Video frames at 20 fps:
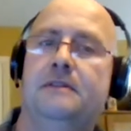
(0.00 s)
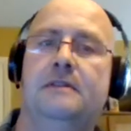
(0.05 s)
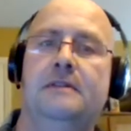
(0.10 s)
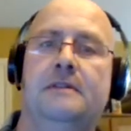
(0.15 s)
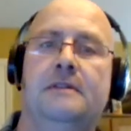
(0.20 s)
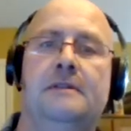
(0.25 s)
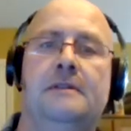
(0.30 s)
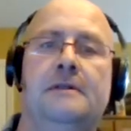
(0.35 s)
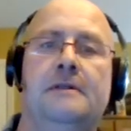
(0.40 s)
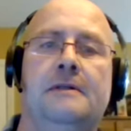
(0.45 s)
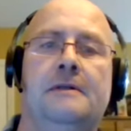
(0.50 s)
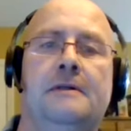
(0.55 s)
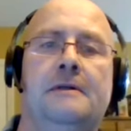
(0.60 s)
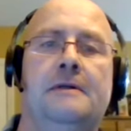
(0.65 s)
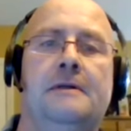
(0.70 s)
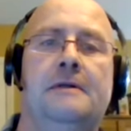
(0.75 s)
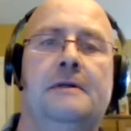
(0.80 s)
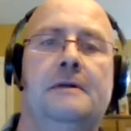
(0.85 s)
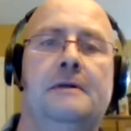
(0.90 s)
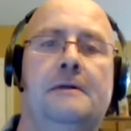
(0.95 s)

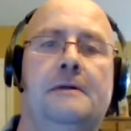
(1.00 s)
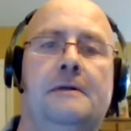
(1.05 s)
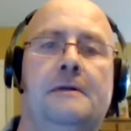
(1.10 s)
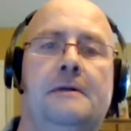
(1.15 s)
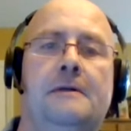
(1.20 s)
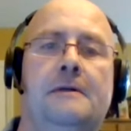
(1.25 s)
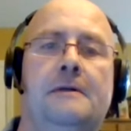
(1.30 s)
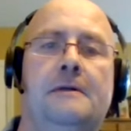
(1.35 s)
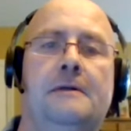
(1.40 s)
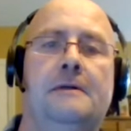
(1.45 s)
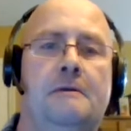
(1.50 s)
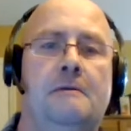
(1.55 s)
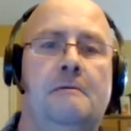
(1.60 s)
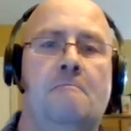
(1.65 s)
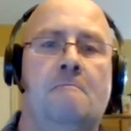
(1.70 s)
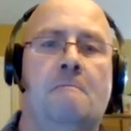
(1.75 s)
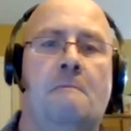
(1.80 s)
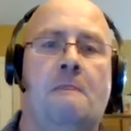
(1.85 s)
[no speech]